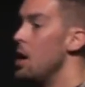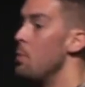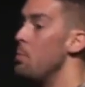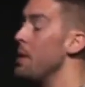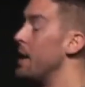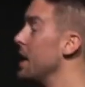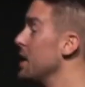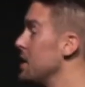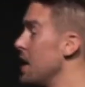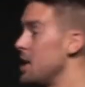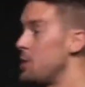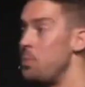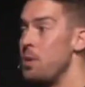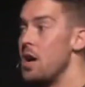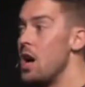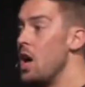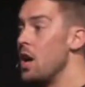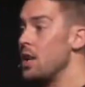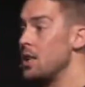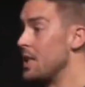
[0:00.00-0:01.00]
Because let's be
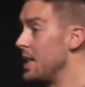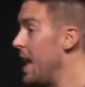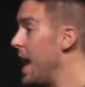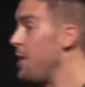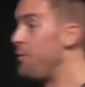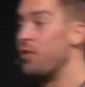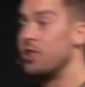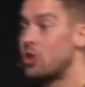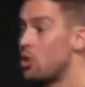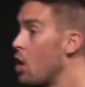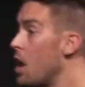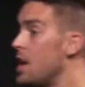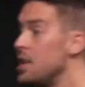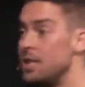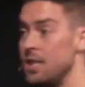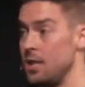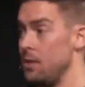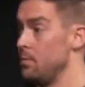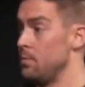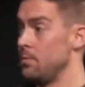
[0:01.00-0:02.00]
honest, life is
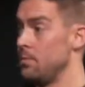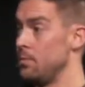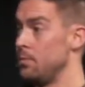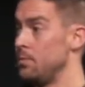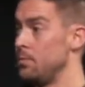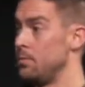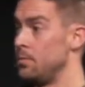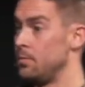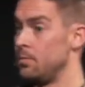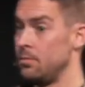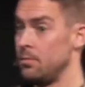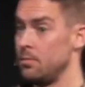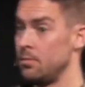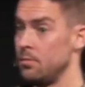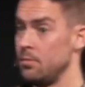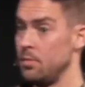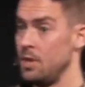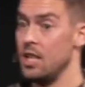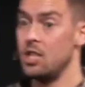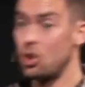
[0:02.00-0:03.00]
crazy.
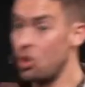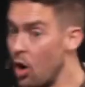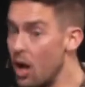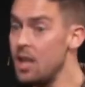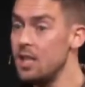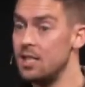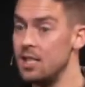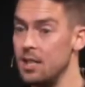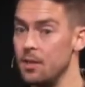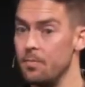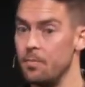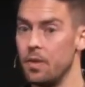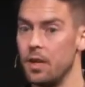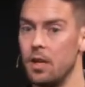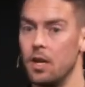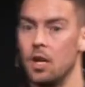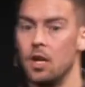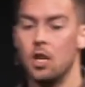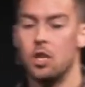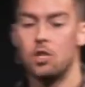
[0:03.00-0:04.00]
It's crazy.
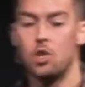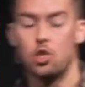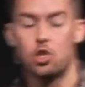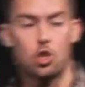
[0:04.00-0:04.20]
So